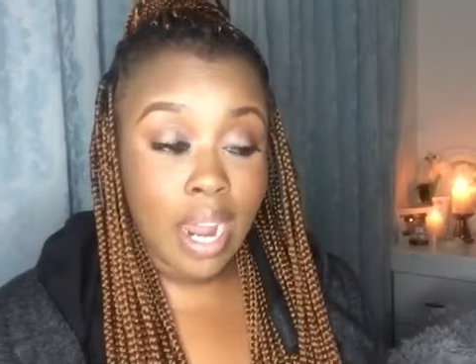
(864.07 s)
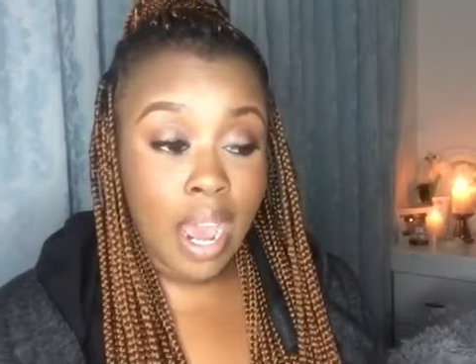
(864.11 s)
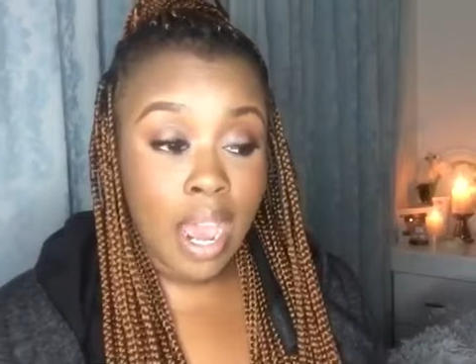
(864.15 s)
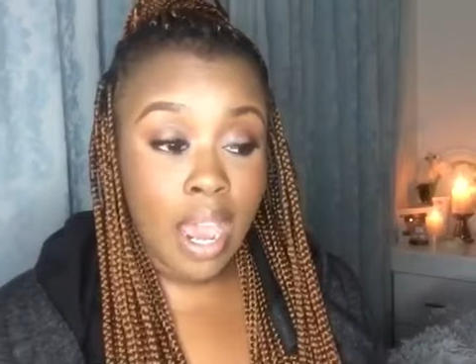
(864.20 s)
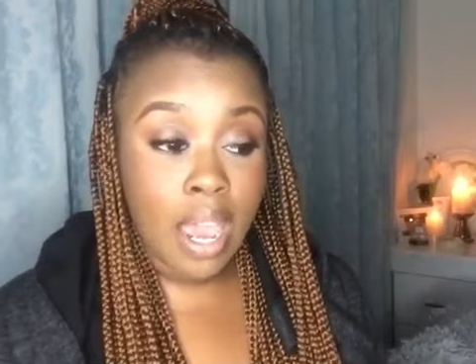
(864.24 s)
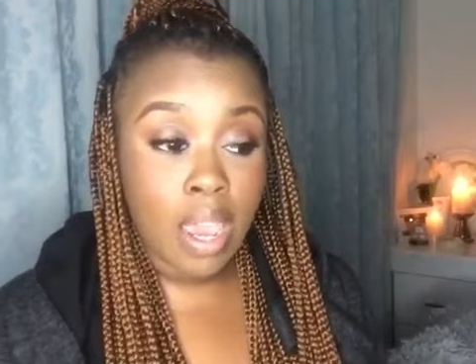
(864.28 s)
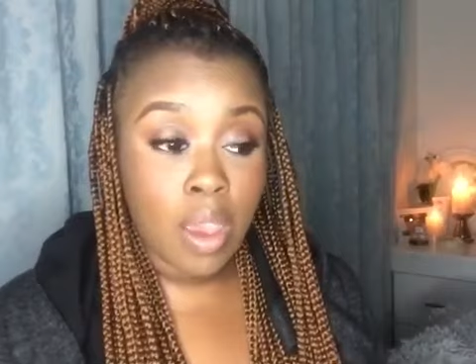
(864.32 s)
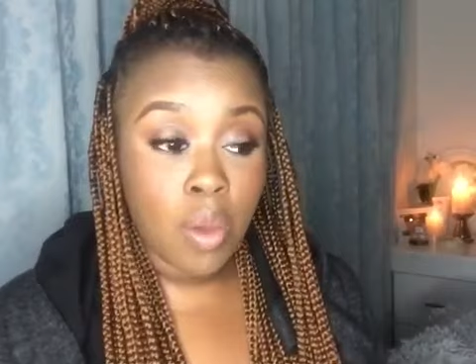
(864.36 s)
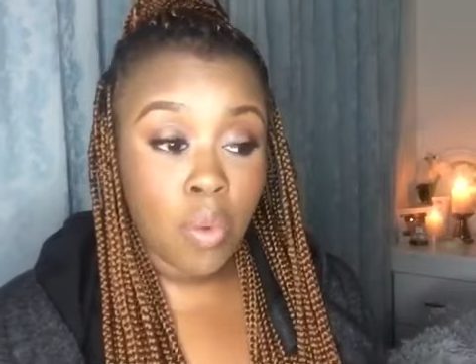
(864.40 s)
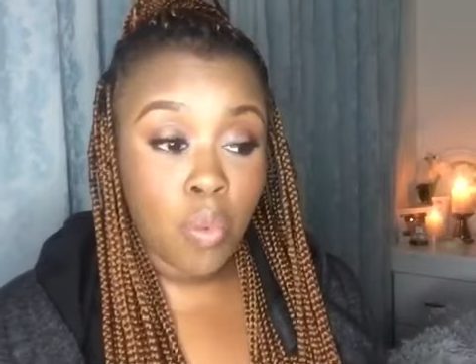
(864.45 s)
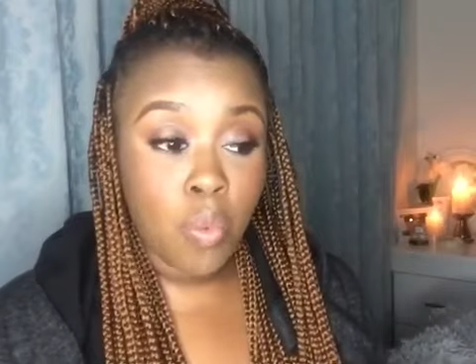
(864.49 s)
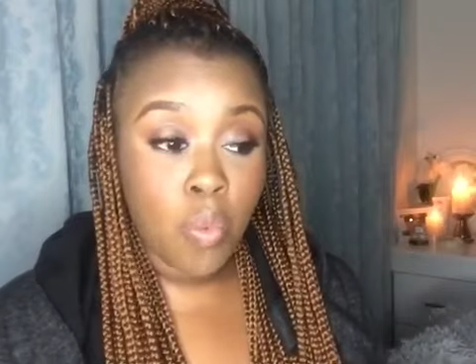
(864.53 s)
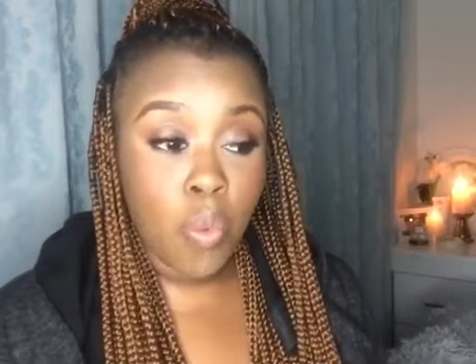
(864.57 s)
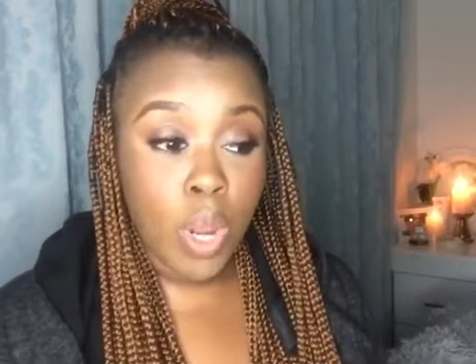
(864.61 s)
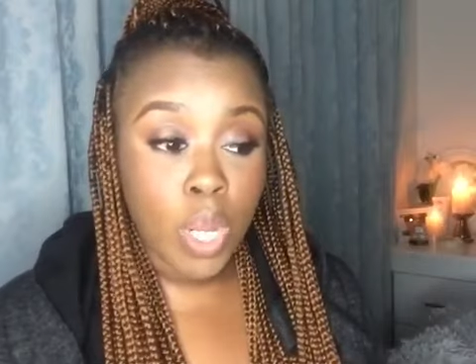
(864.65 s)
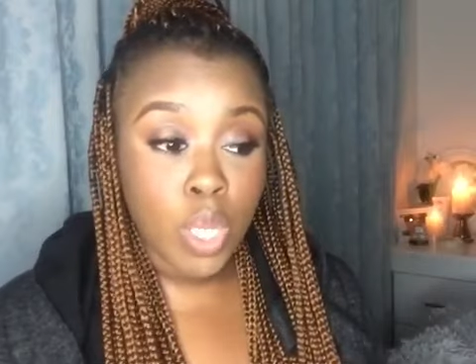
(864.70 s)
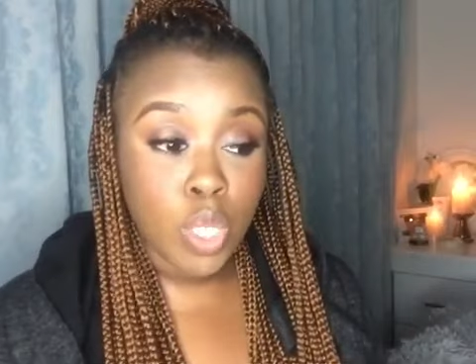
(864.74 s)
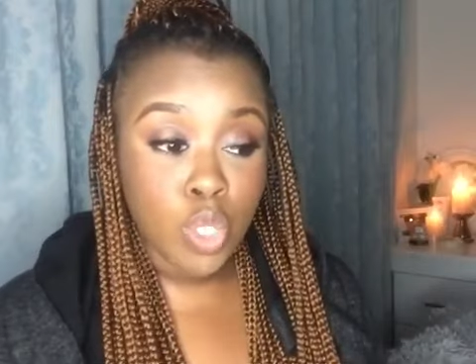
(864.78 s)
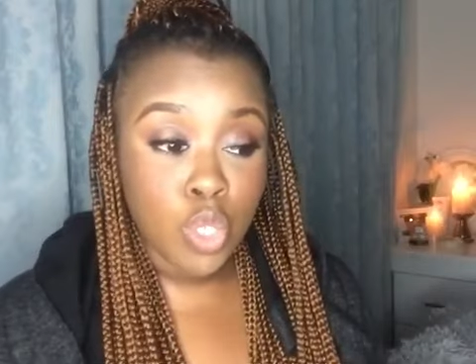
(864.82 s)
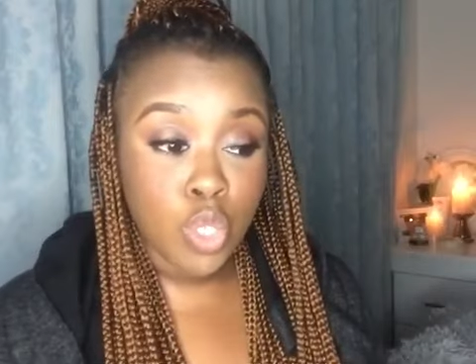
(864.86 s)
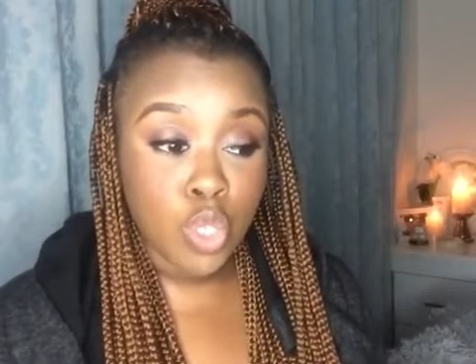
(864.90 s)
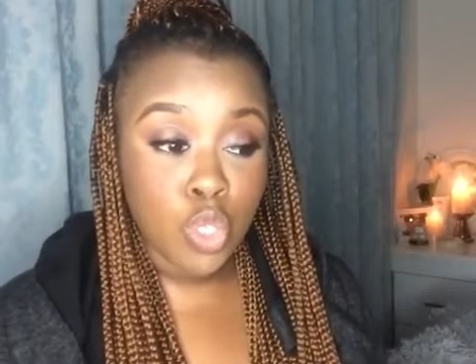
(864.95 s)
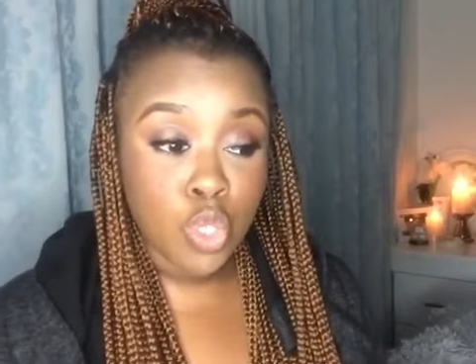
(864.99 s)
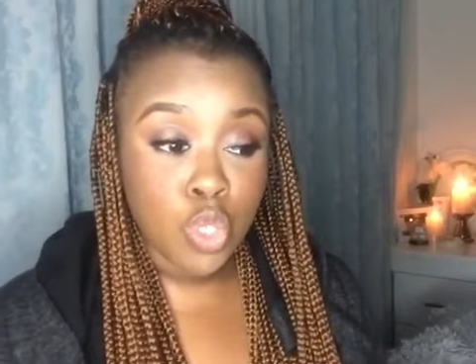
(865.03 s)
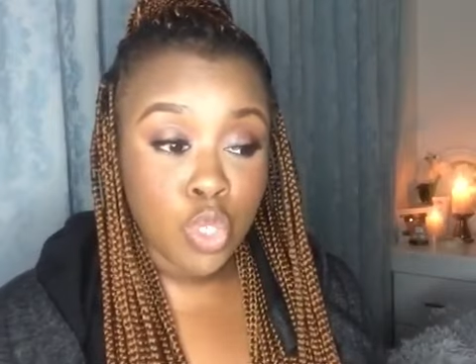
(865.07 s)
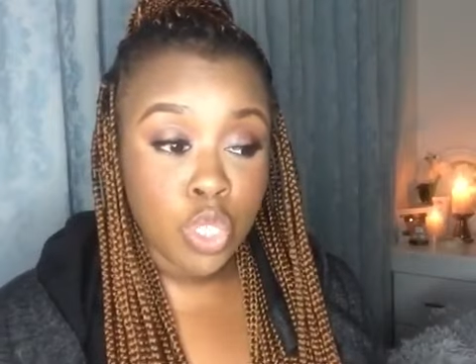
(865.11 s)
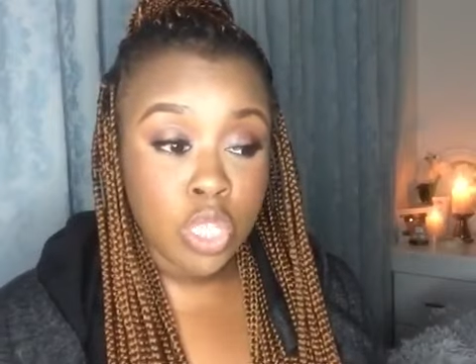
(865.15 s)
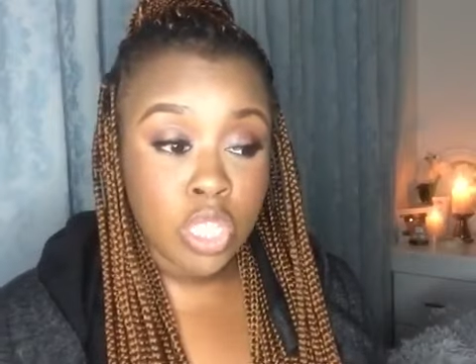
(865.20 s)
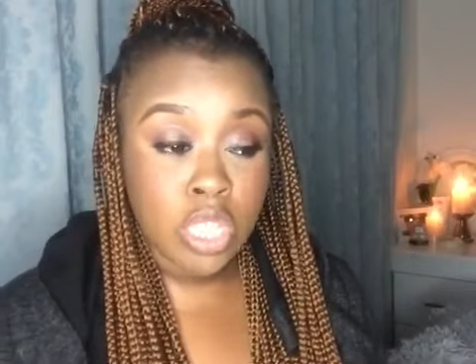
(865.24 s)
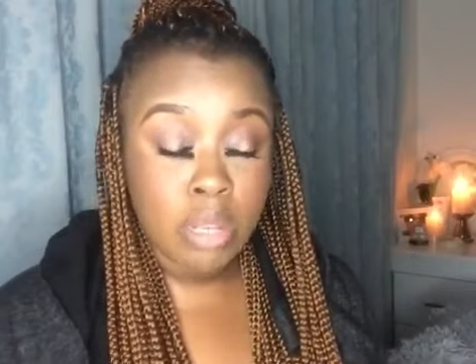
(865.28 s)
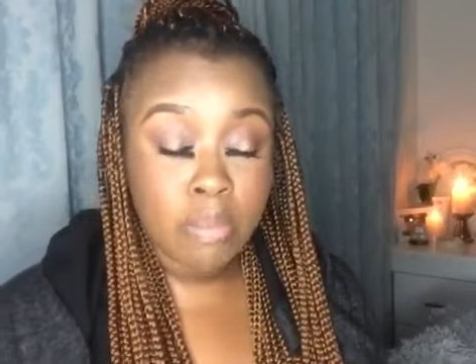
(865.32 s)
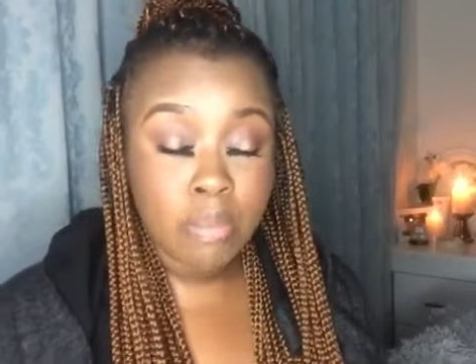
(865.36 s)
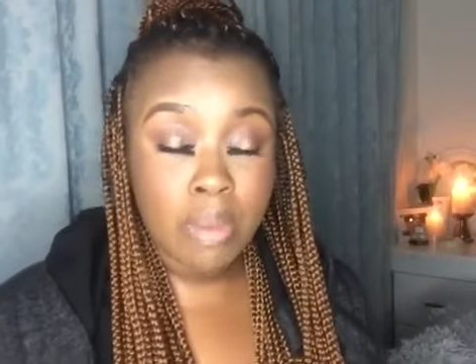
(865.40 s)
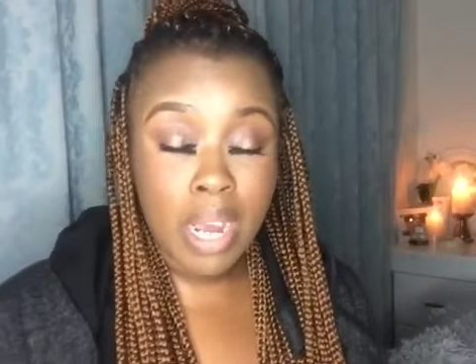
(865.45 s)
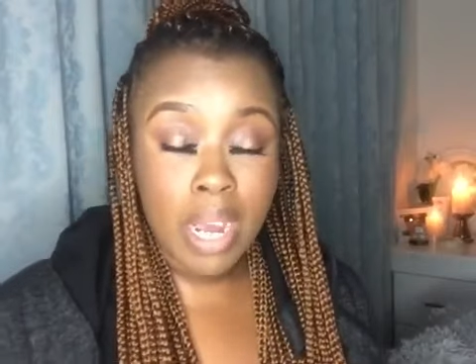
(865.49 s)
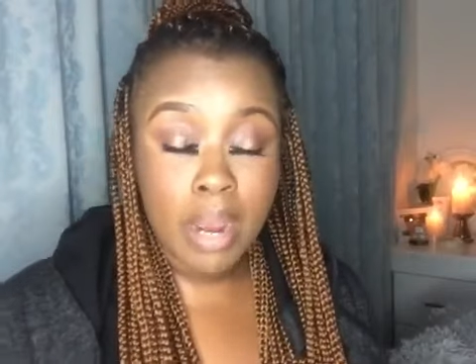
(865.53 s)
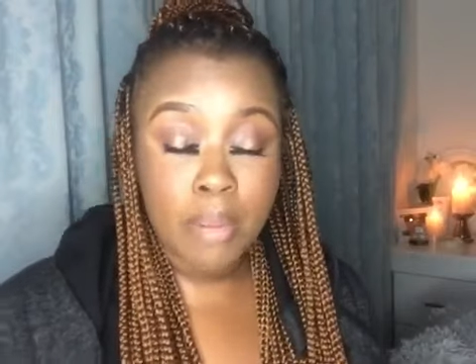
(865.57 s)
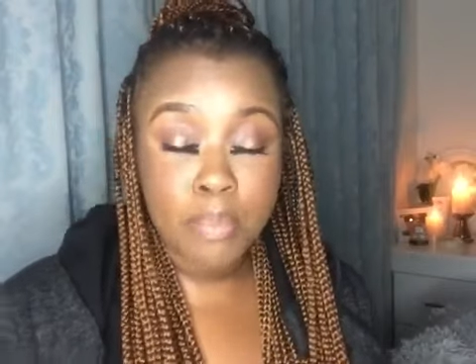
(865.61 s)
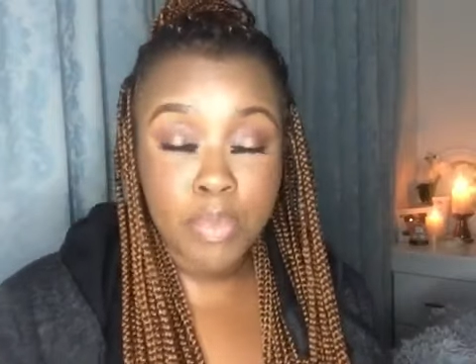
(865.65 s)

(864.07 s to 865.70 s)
I went to see my